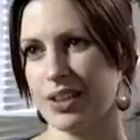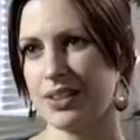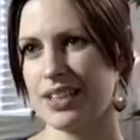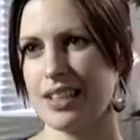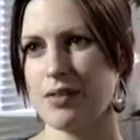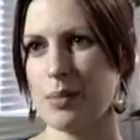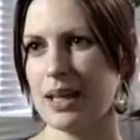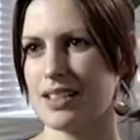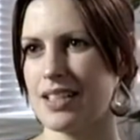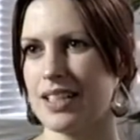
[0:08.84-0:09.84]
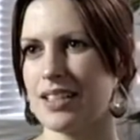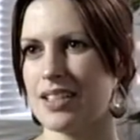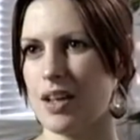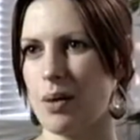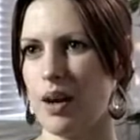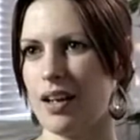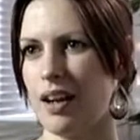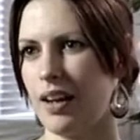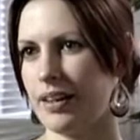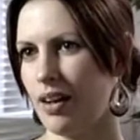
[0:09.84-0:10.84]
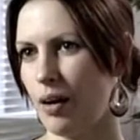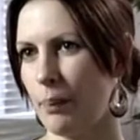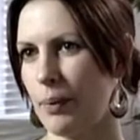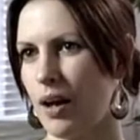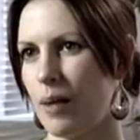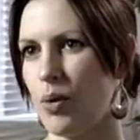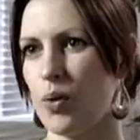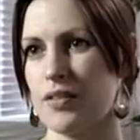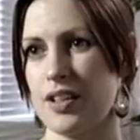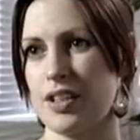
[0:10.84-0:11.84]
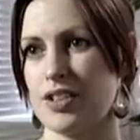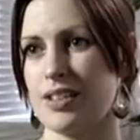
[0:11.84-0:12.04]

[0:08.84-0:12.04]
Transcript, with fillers: content of the magazine, so I line up all of the